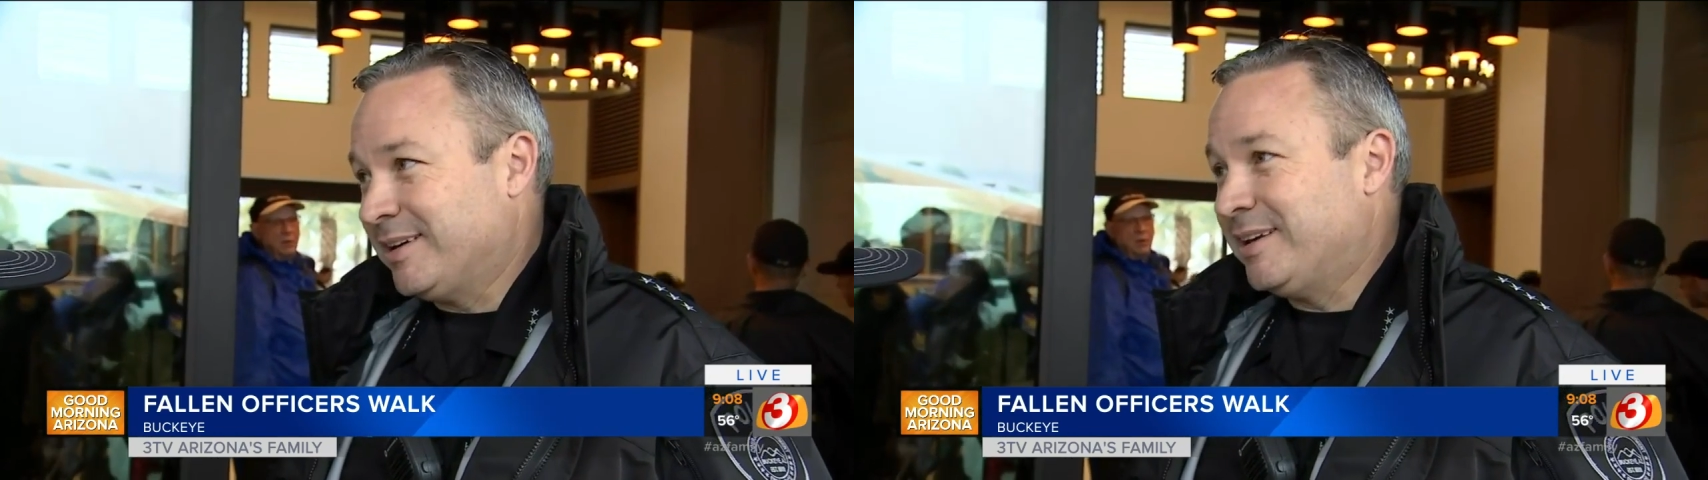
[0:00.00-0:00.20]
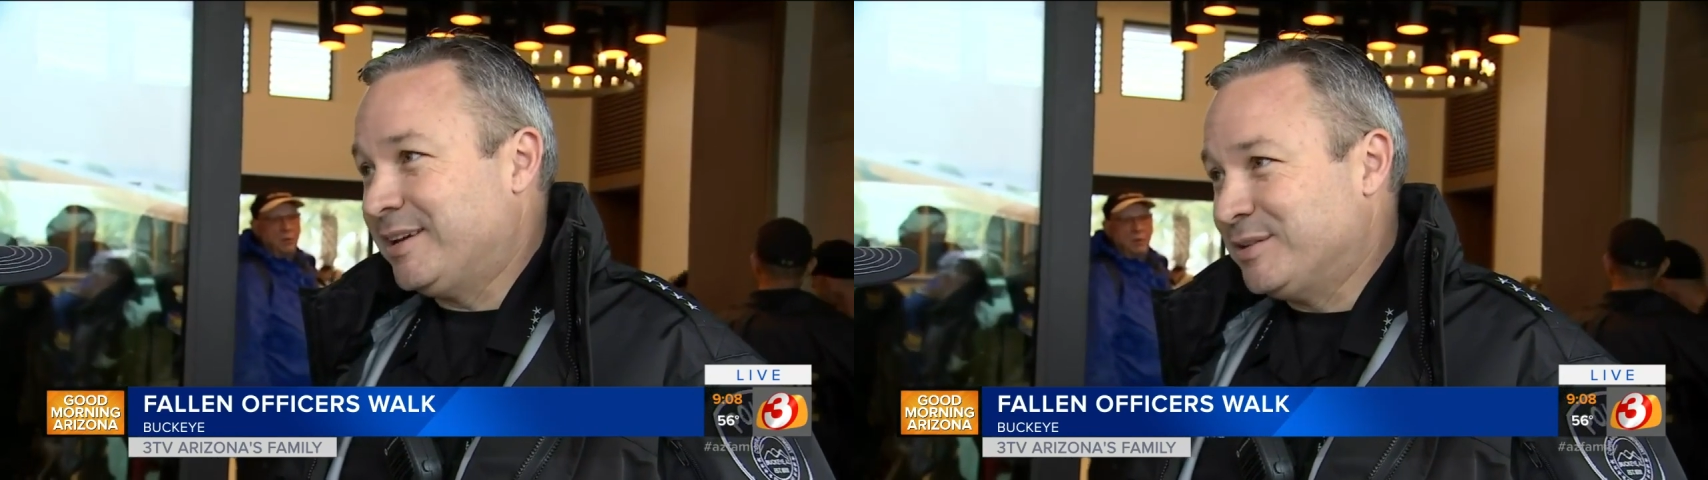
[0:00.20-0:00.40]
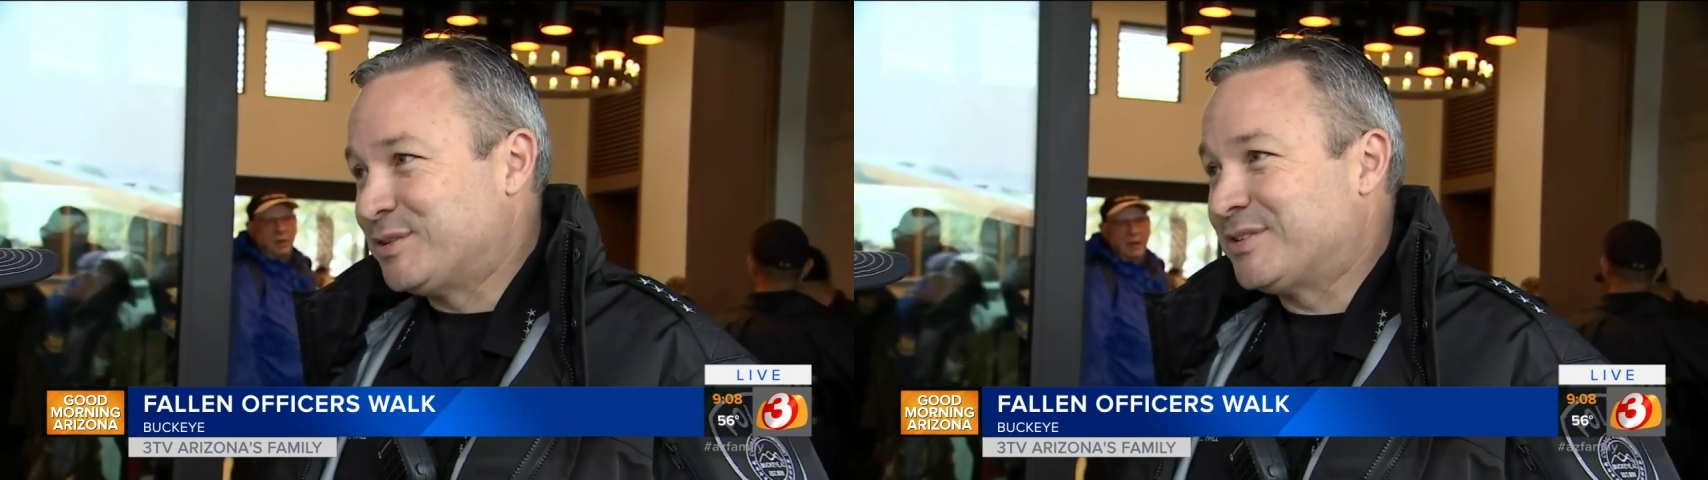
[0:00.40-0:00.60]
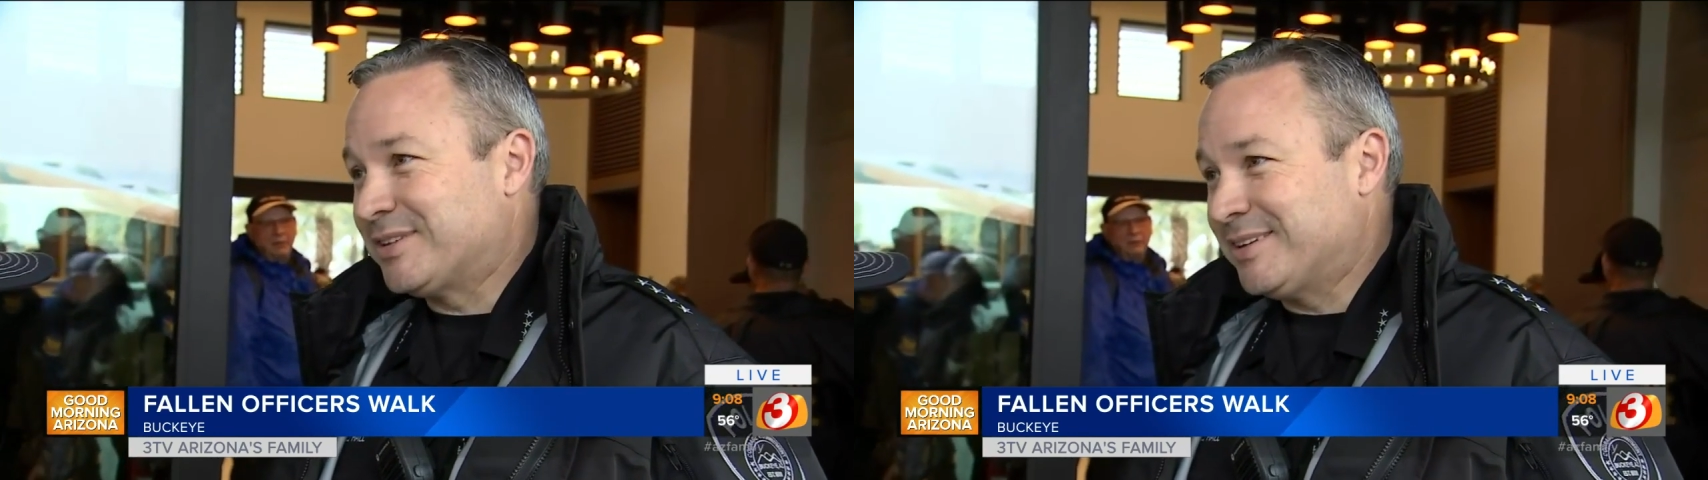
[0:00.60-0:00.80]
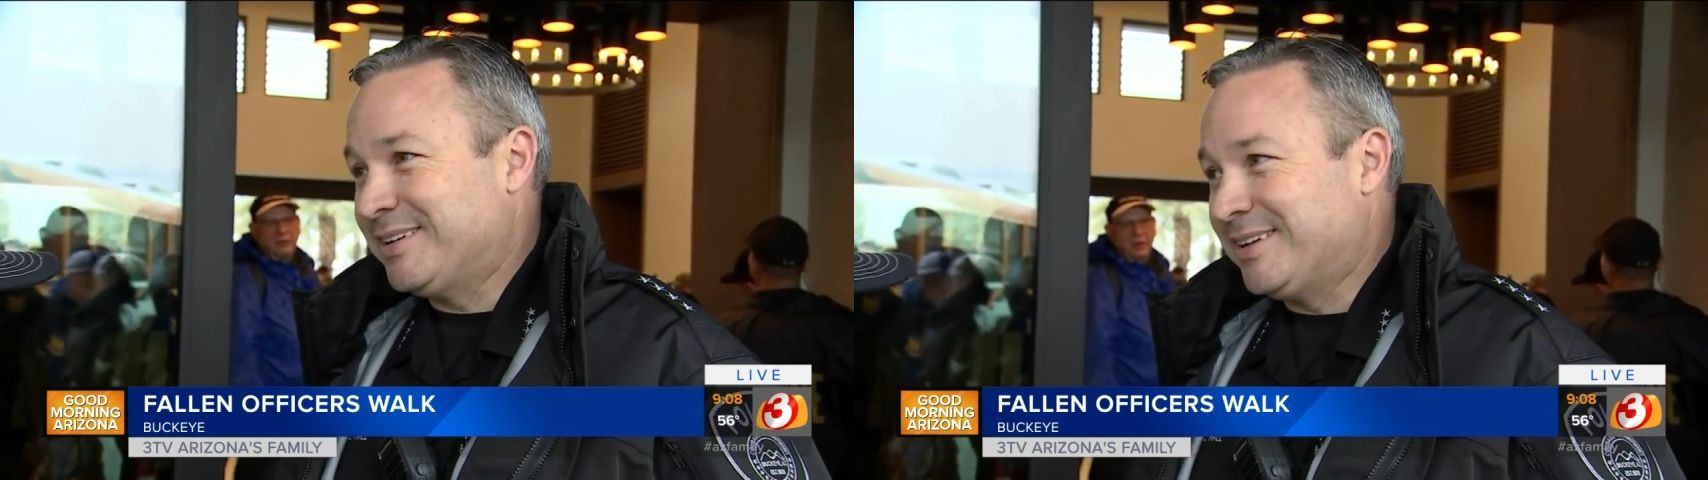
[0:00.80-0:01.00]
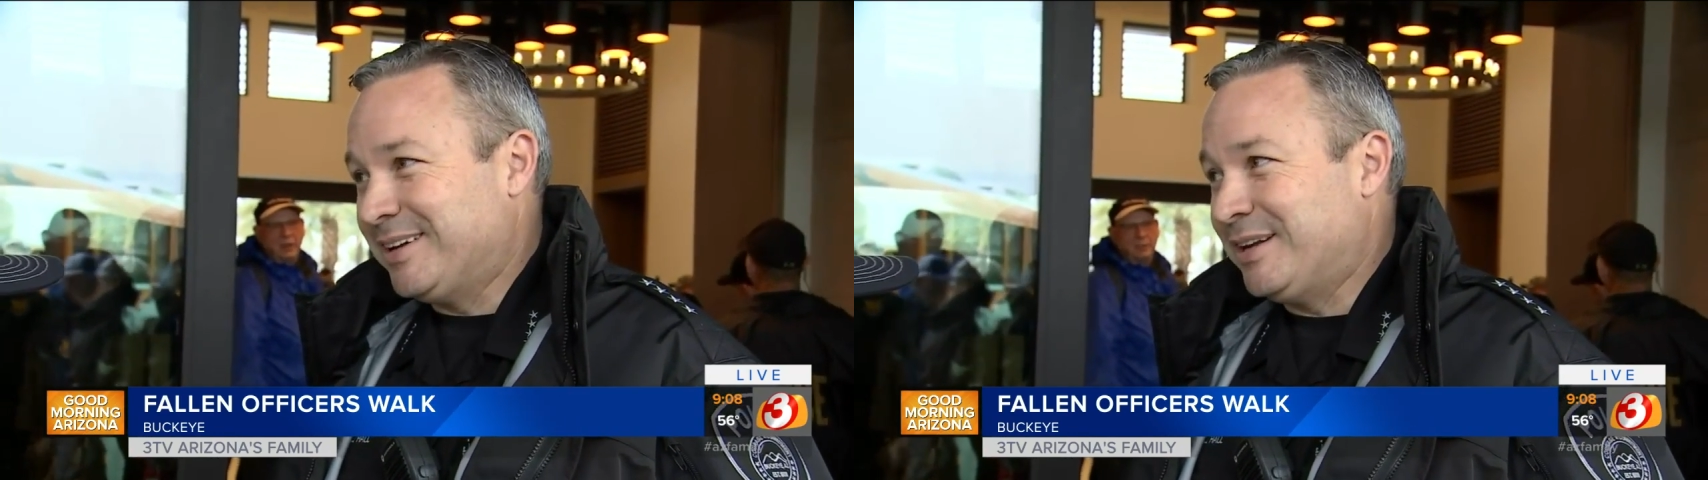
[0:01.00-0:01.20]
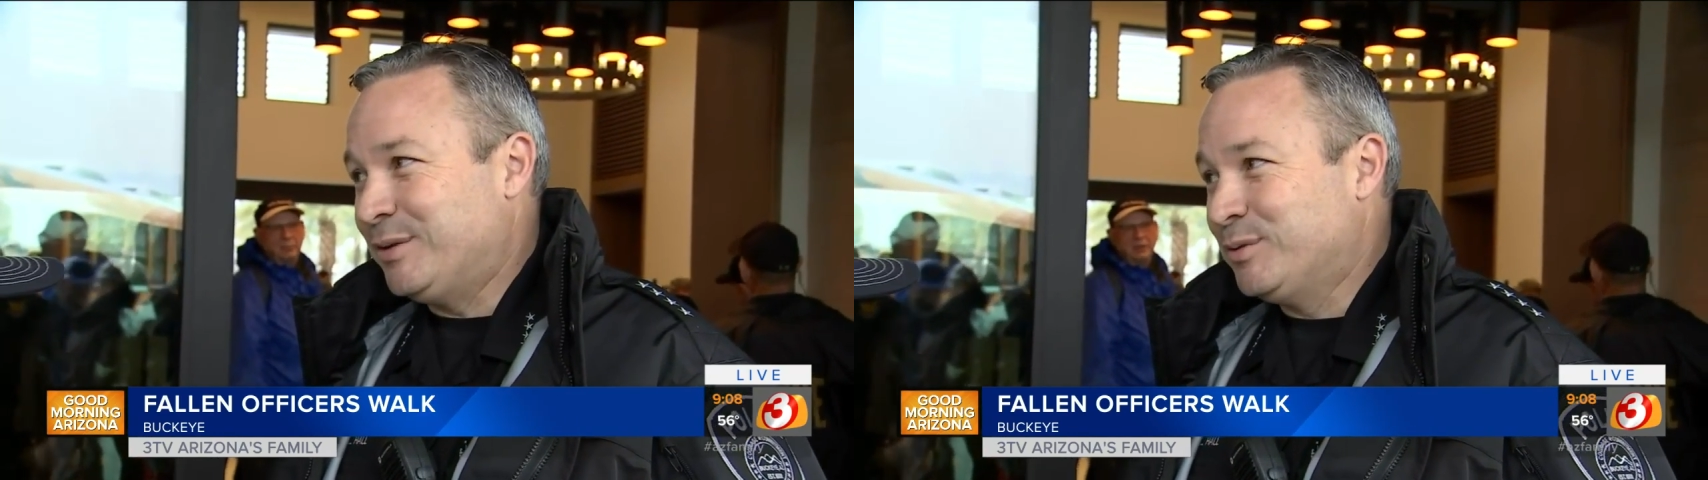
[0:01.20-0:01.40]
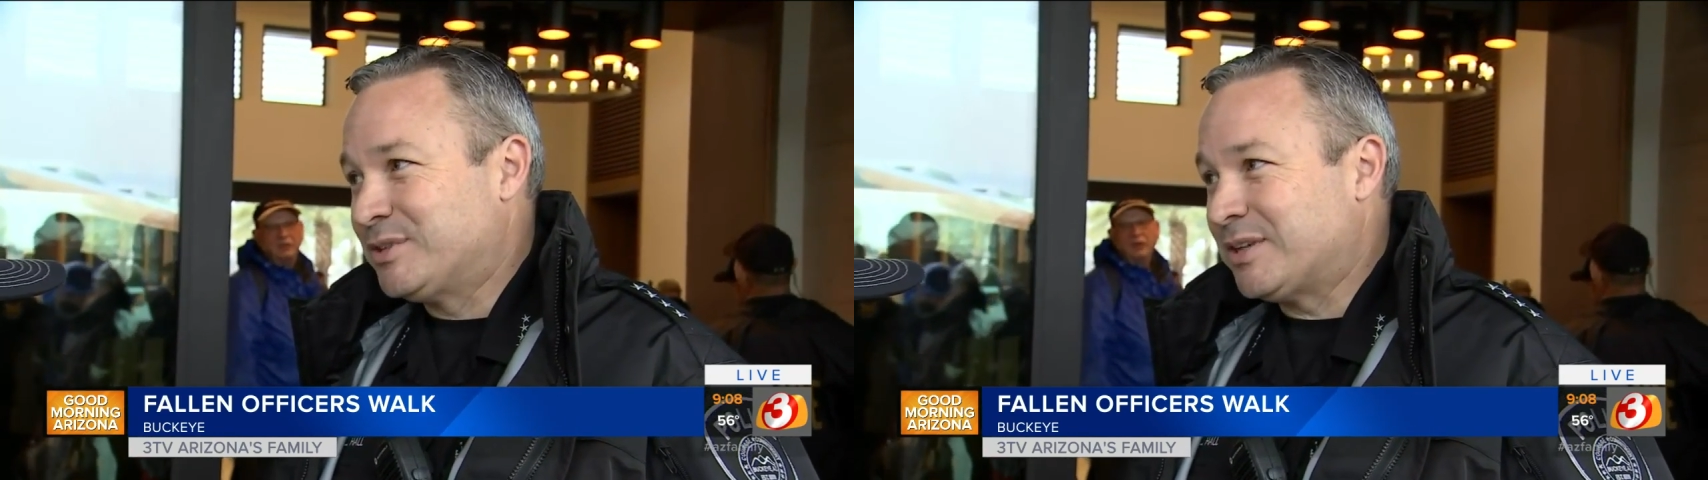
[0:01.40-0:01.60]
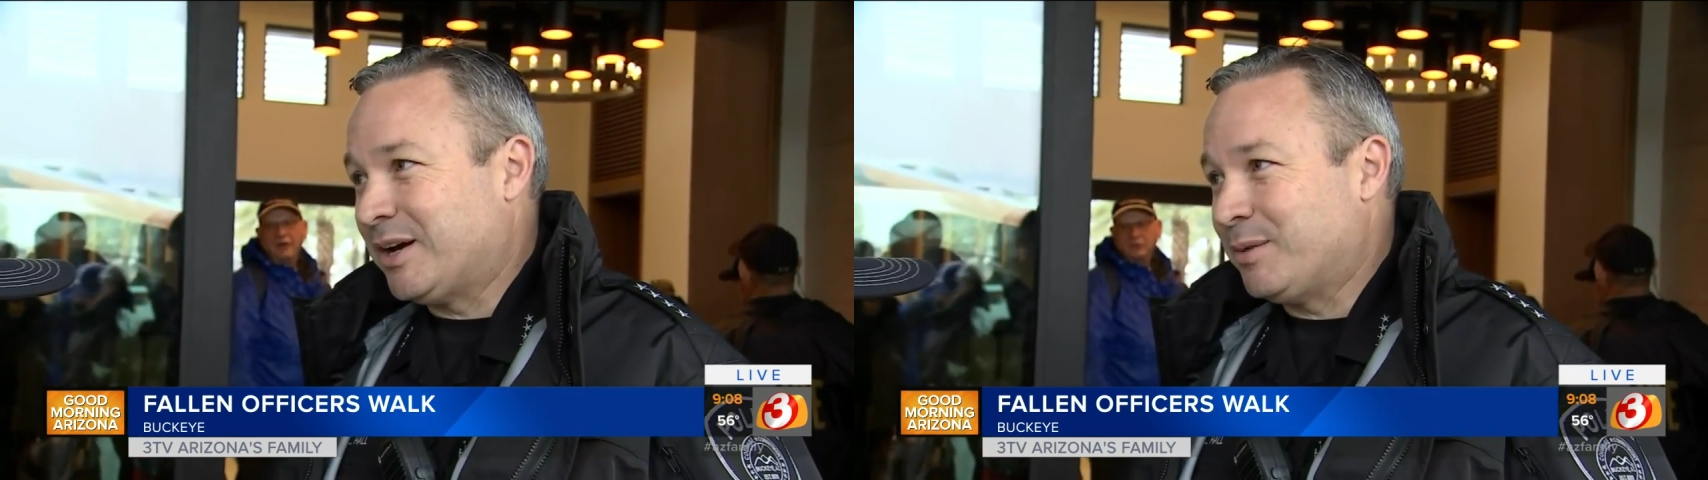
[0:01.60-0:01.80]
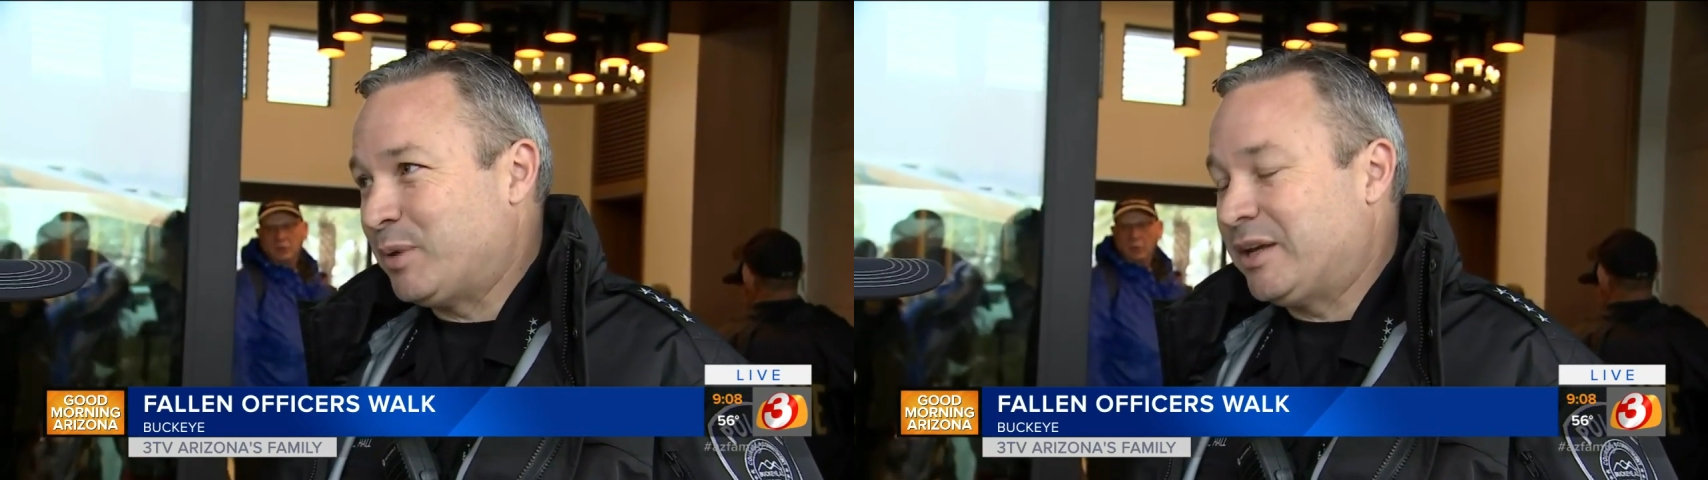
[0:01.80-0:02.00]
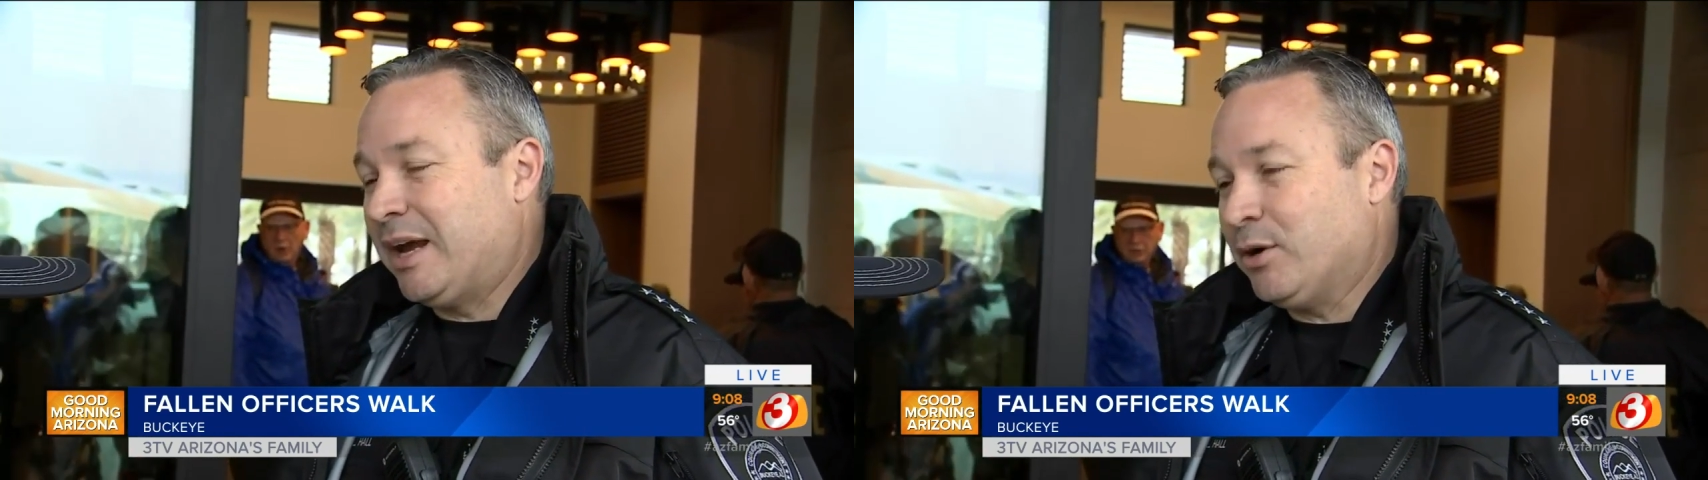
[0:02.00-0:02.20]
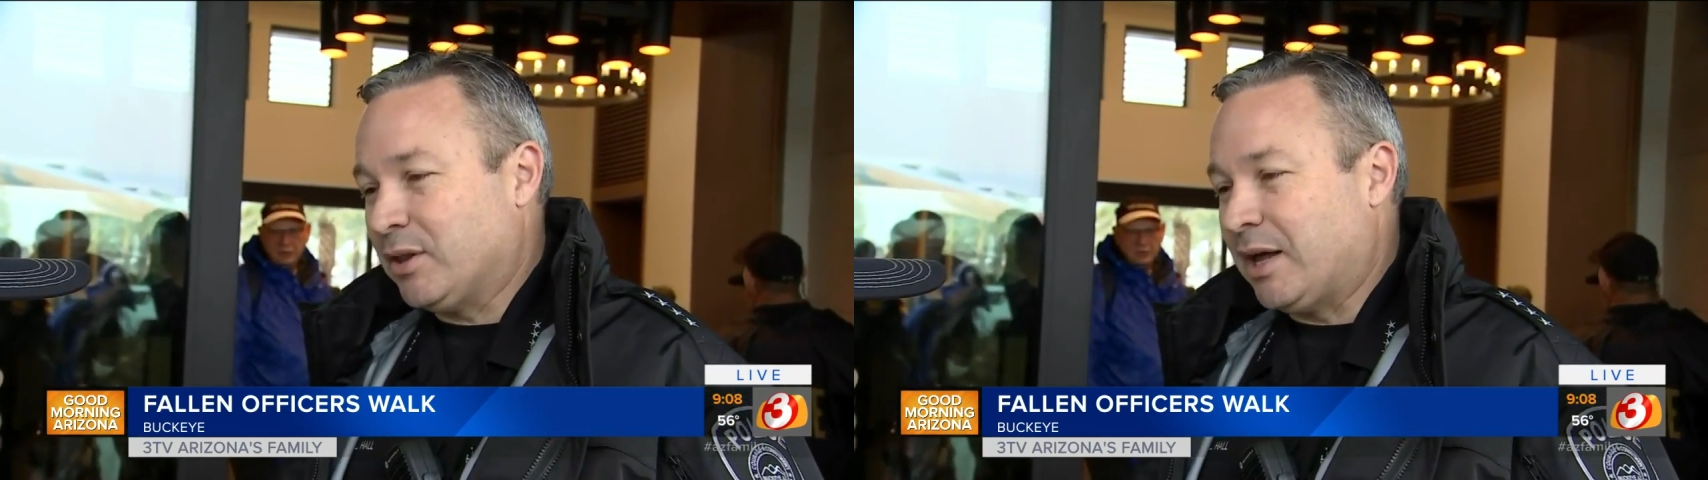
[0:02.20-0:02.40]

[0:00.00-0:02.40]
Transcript: he was he was uh, but he cared a